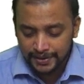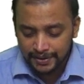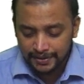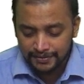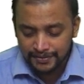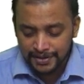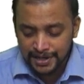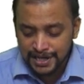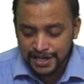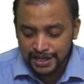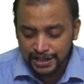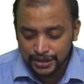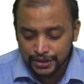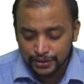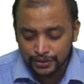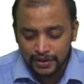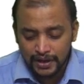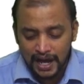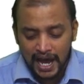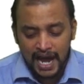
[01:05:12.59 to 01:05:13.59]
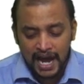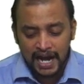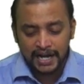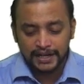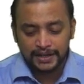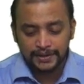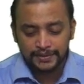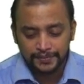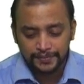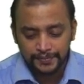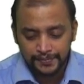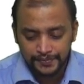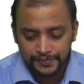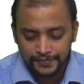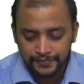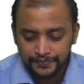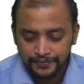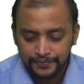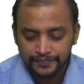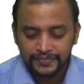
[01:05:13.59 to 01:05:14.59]
we need to add.
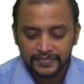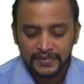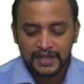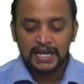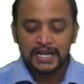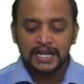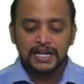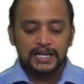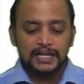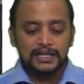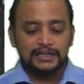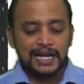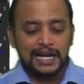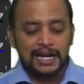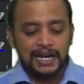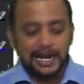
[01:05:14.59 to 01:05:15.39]
Then